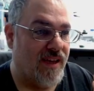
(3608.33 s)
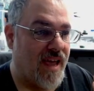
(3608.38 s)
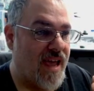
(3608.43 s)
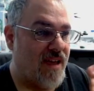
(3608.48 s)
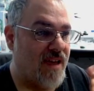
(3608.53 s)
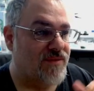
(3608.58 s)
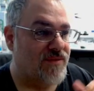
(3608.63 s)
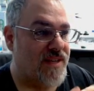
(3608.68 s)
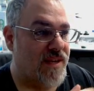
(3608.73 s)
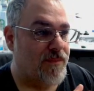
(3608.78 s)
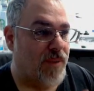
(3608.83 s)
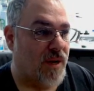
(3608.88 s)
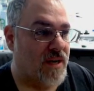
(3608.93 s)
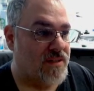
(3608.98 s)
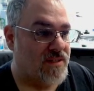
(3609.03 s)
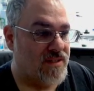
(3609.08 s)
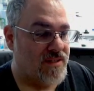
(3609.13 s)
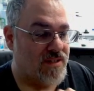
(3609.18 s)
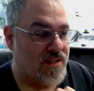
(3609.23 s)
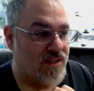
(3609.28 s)
Aves
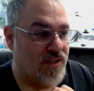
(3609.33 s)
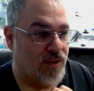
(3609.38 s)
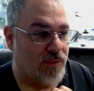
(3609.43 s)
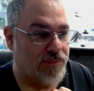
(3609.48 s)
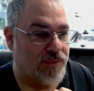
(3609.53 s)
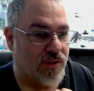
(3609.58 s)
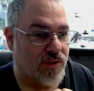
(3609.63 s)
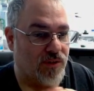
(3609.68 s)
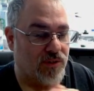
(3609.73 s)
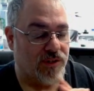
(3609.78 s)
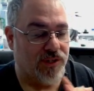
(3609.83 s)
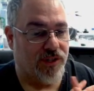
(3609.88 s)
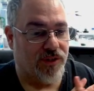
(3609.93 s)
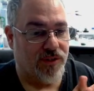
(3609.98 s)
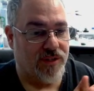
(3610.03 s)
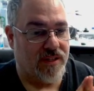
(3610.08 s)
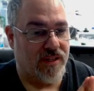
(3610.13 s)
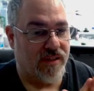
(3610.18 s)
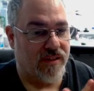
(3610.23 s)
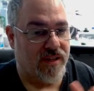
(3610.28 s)
Apoxie Sculpt earlier
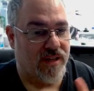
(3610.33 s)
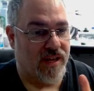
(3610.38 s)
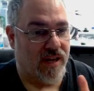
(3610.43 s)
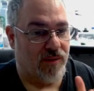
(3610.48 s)
in the thing.